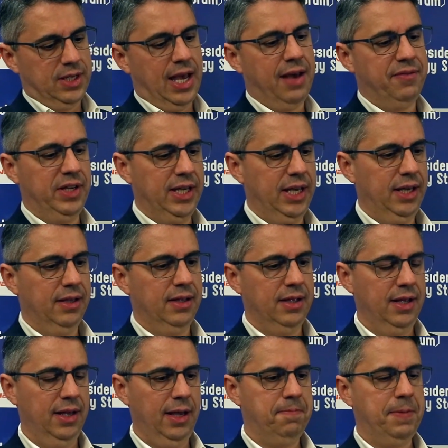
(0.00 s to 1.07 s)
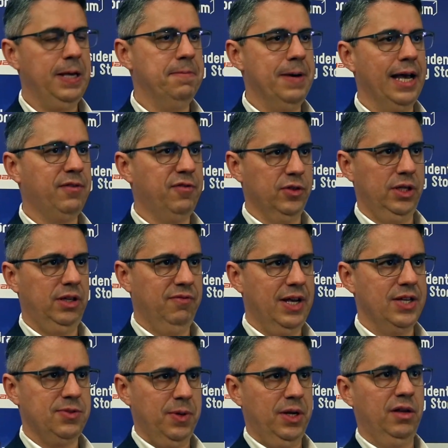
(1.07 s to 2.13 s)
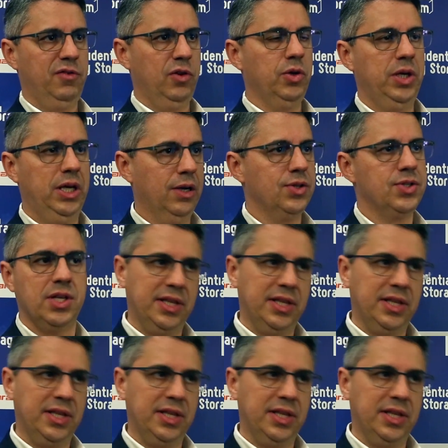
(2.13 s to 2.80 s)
having a payback for the investment in a few years,